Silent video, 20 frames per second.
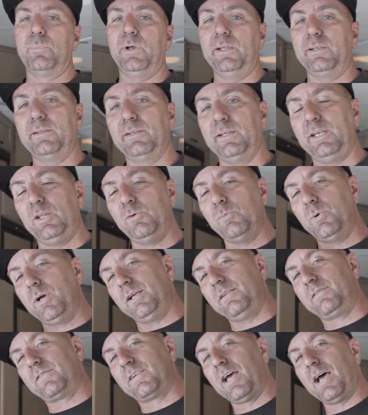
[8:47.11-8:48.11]
But
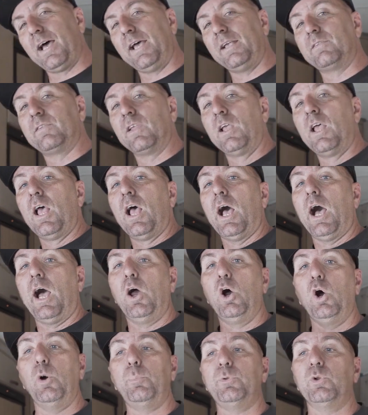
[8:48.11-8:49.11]
anyways, guys,
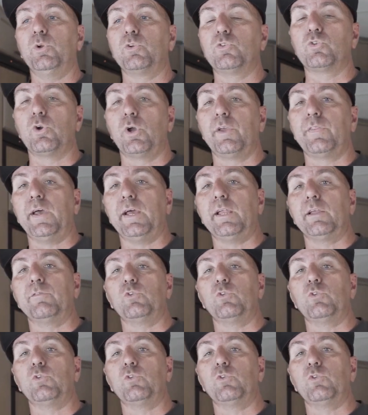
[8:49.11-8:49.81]
I hope you enjoyed that.